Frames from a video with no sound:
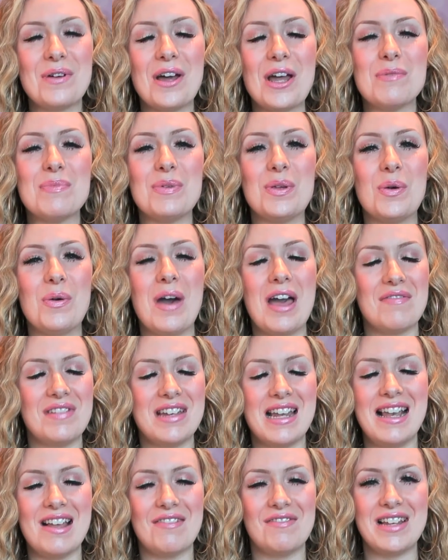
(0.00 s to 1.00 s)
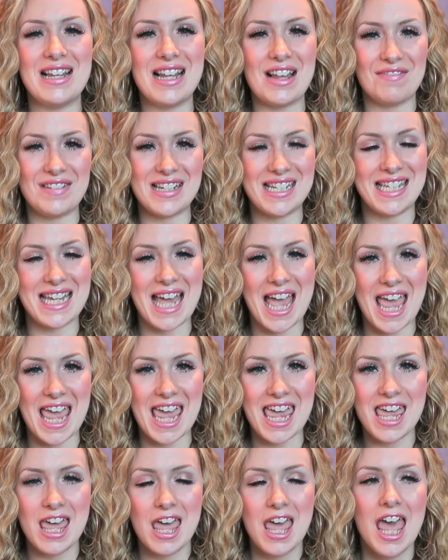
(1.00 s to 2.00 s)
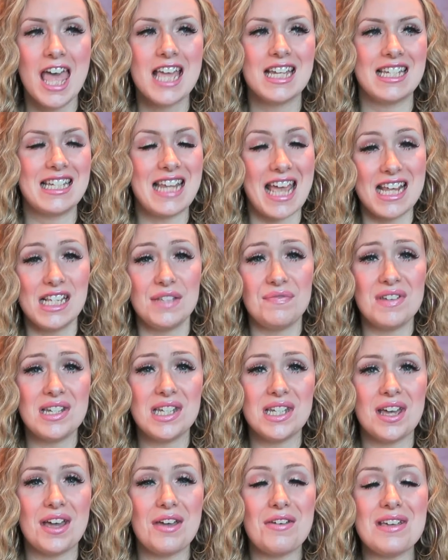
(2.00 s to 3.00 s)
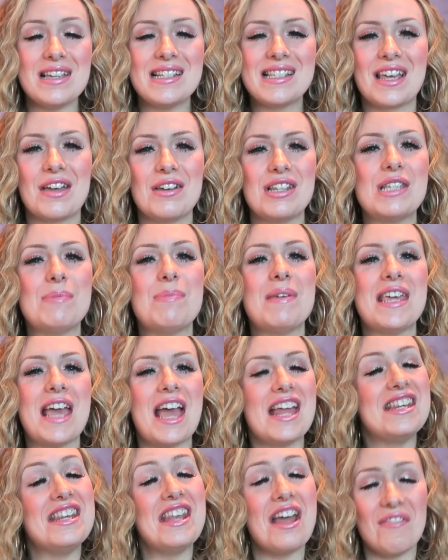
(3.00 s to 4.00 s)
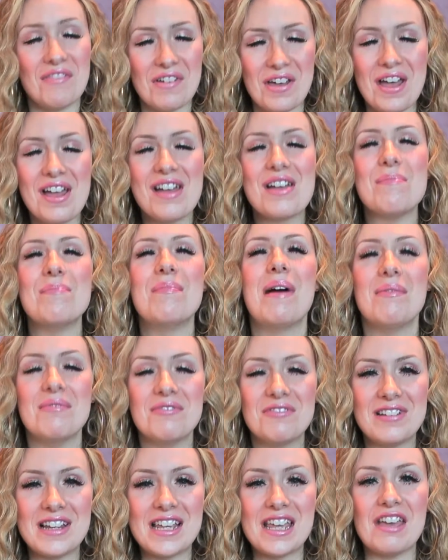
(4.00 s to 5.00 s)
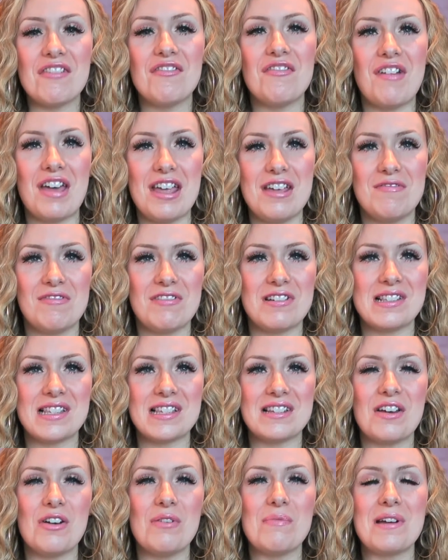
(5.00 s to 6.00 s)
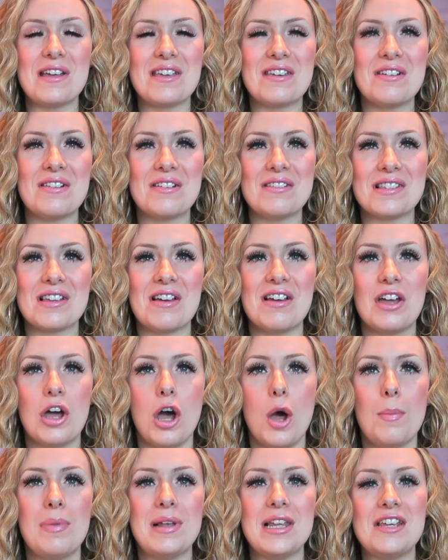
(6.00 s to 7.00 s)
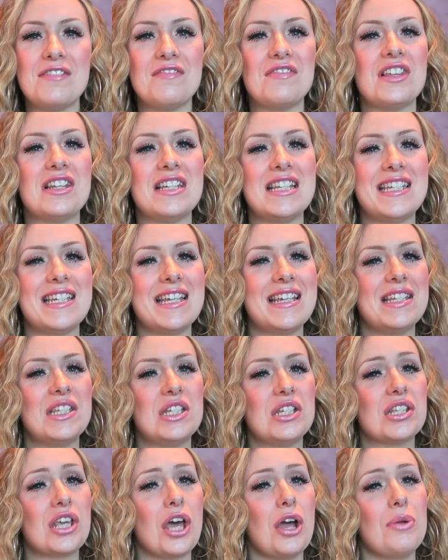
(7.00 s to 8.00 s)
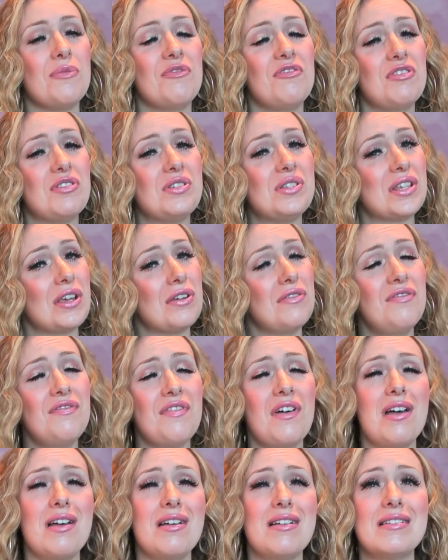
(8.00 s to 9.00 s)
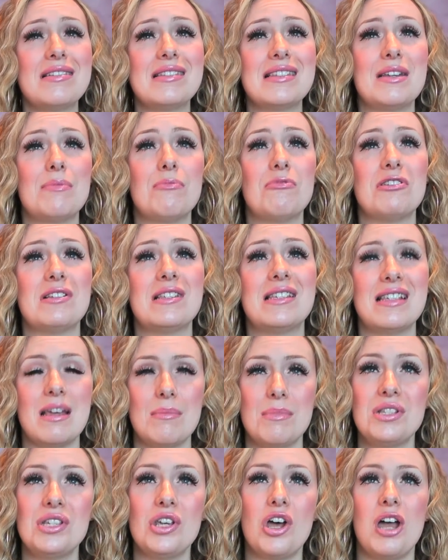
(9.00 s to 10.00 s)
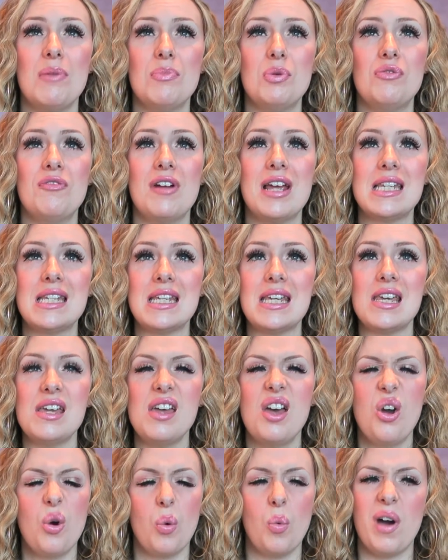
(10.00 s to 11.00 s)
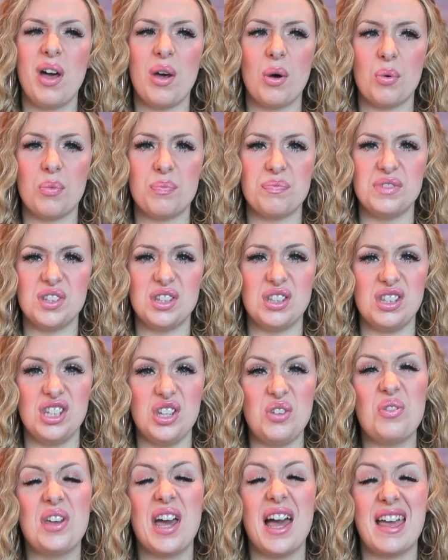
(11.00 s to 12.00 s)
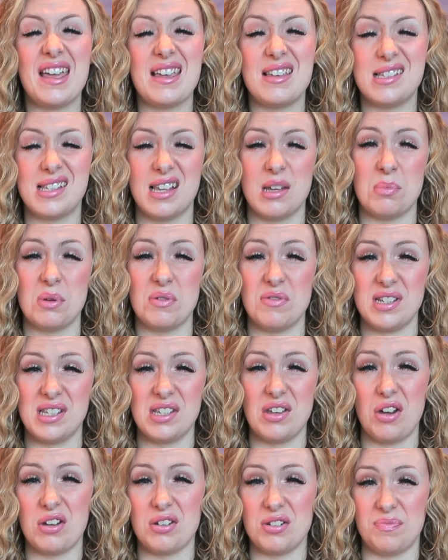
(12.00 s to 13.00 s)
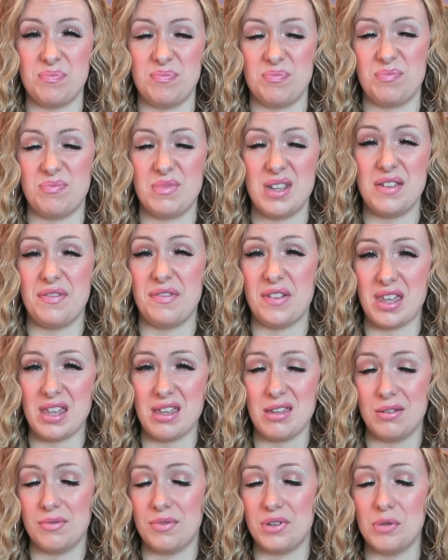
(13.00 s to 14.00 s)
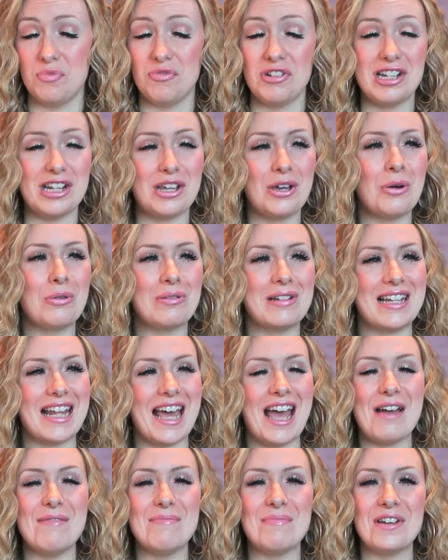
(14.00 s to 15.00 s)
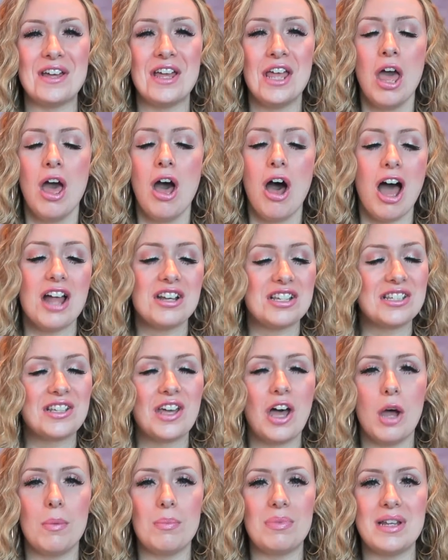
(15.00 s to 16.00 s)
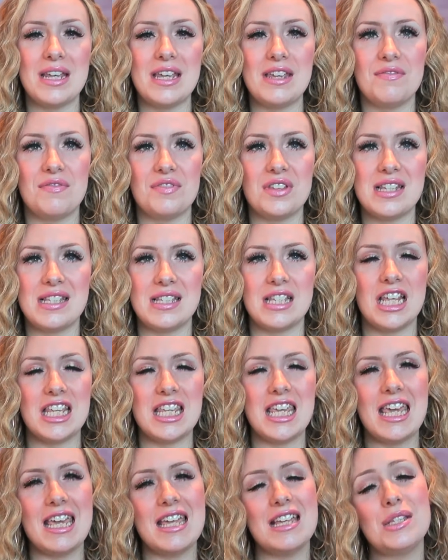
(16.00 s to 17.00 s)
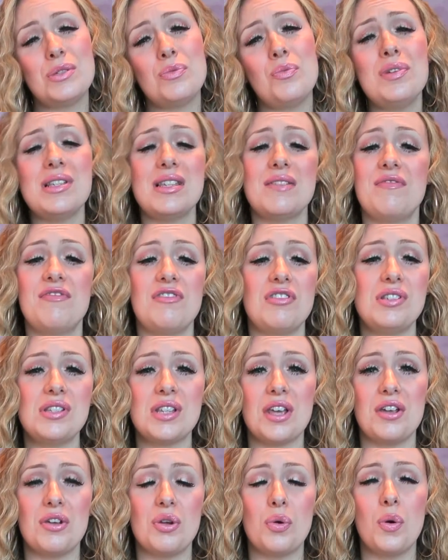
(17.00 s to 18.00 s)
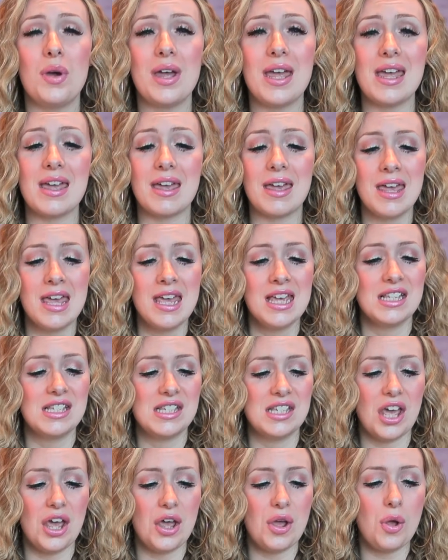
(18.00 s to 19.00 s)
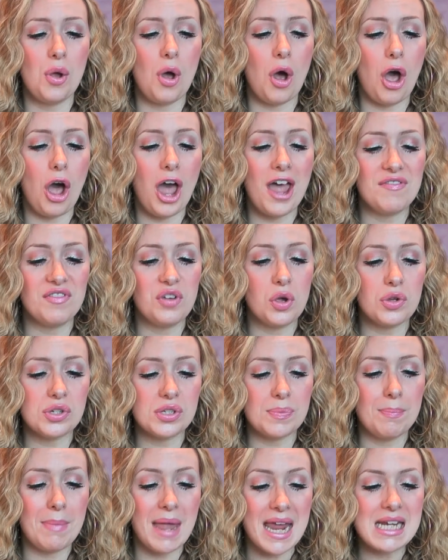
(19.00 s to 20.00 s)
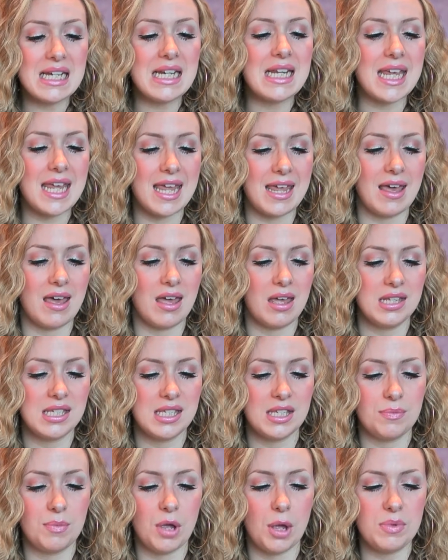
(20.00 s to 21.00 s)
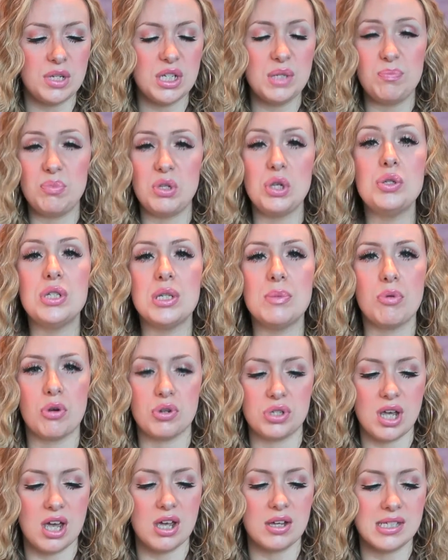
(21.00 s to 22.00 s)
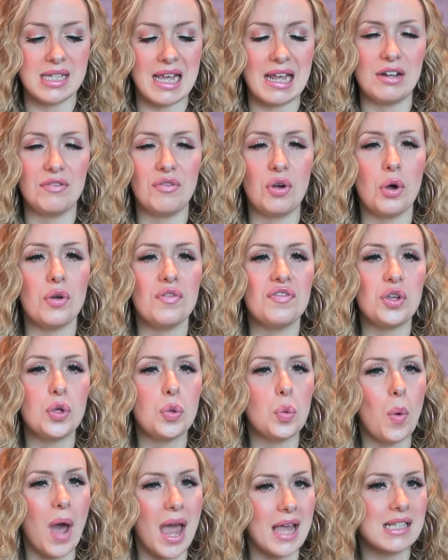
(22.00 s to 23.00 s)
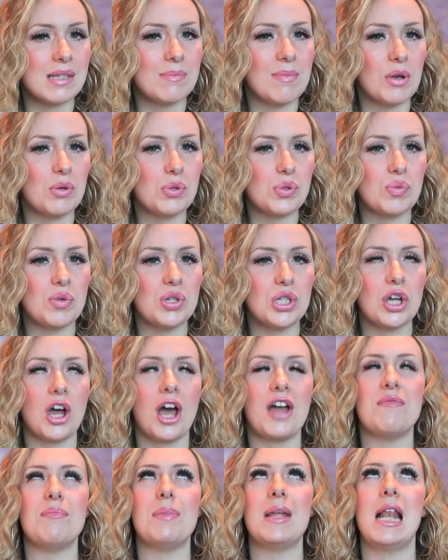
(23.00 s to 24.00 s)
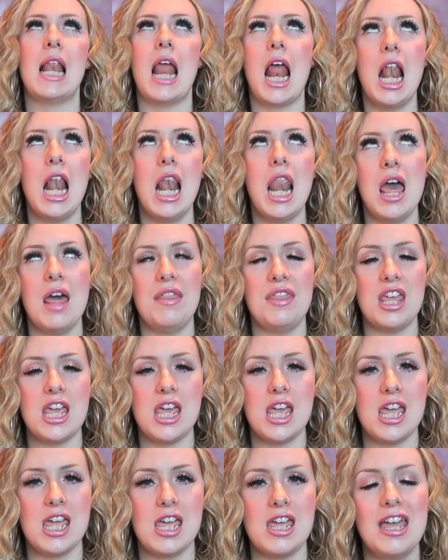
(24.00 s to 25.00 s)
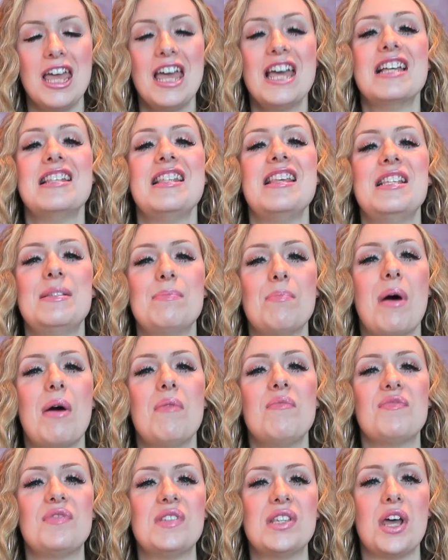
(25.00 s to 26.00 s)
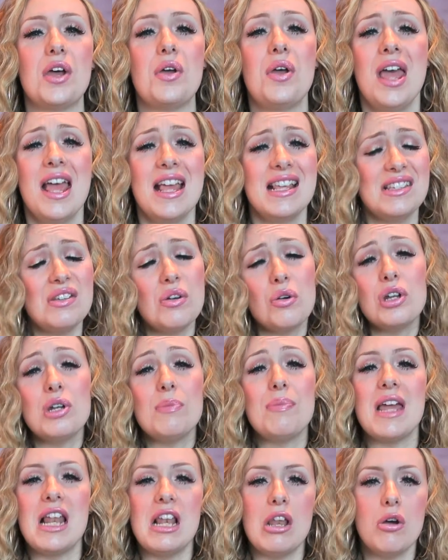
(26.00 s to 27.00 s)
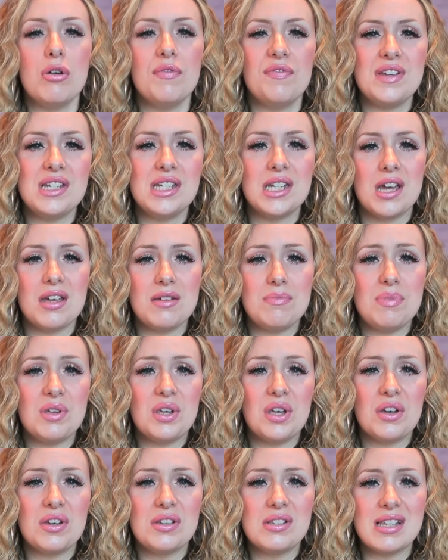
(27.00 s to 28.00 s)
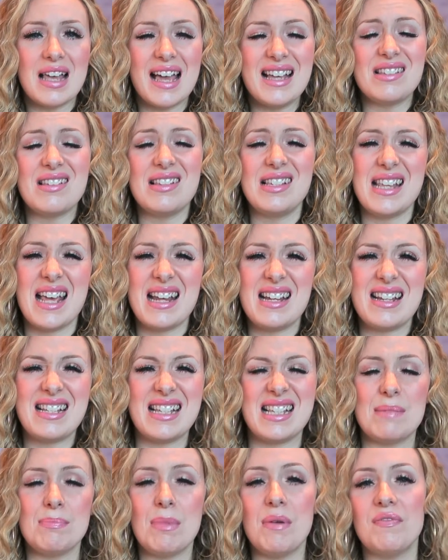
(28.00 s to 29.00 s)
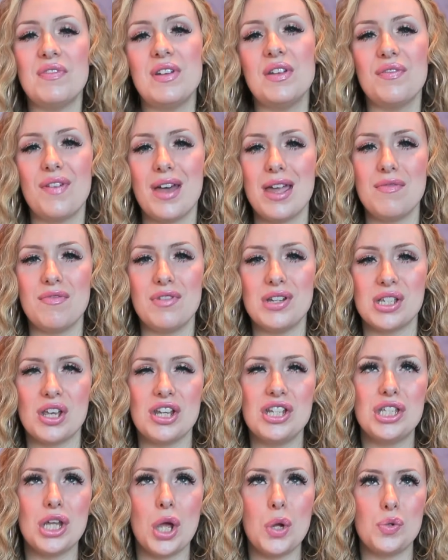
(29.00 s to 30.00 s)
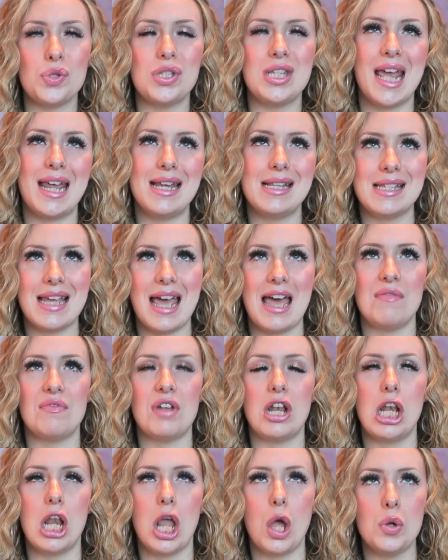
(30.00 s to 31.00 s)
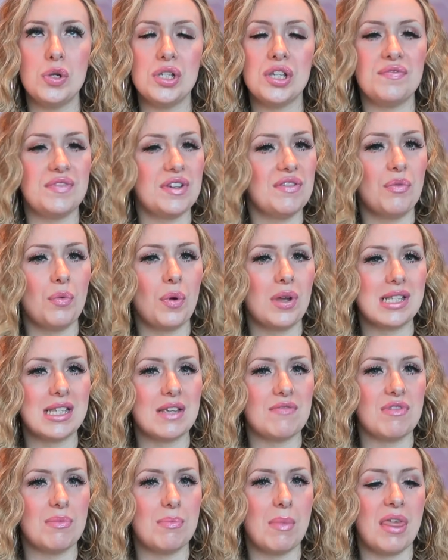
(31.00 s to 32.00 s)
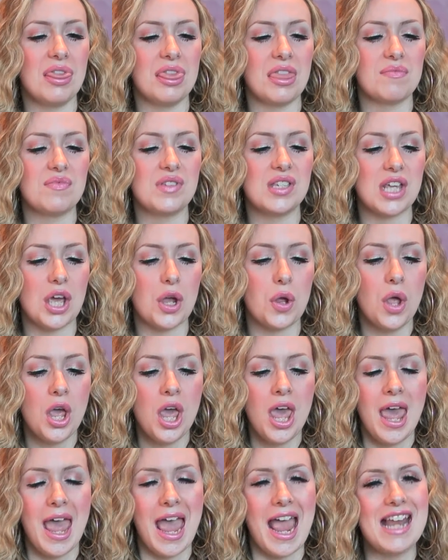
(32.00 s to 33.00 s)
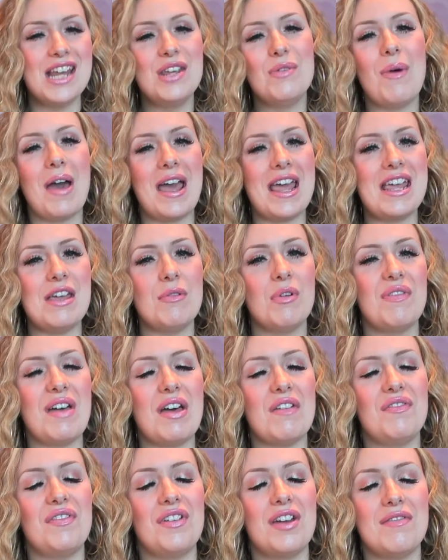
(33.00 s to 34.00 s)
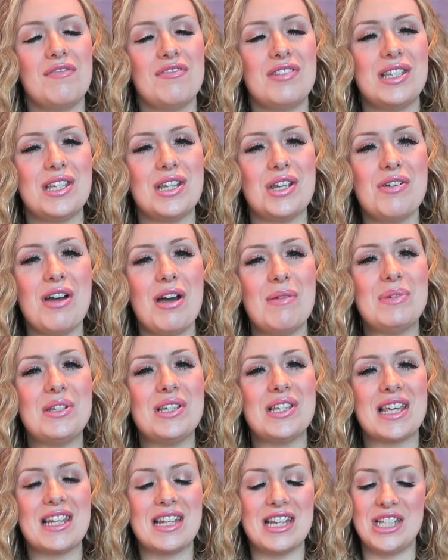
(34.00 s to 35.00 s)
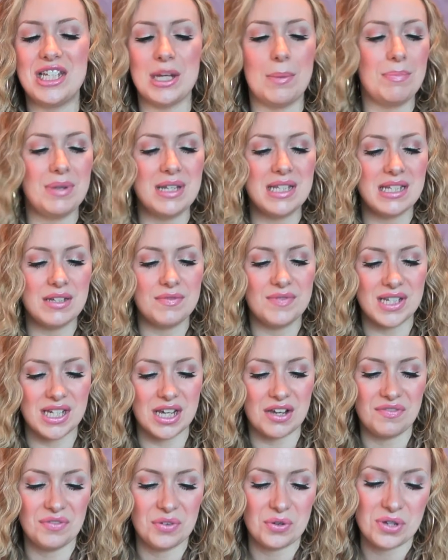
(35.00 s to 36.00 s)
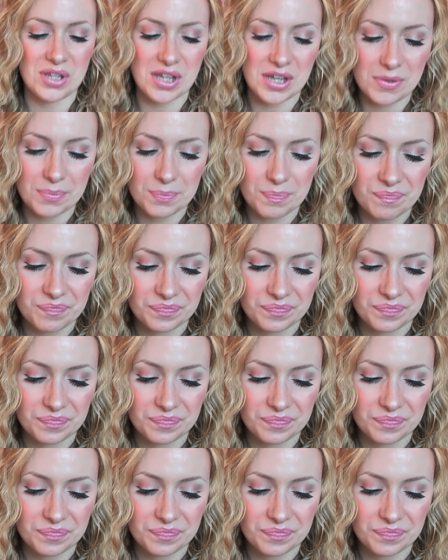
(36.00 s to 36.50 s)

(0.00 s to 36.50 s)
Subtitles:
I hope you're all having a lovely, lovely day. Today's video is going to be another monthly favourites. And oh my God, I can't believe that this year is just going through so fast and we're in summertime already. Well, UK summer is kind of iffy, if you can really call it that, but I just can't believe this year is whizzing through so quick. So I've got mainly here some just beauty products, and I've got a few wax melts which I've been loving this month. So it's not going to be a long video because, as I said, as it's monthly favourites, I don't tend to have loads of different ones every month. So anyway, without further ado, I'm just going to jump into the video for you.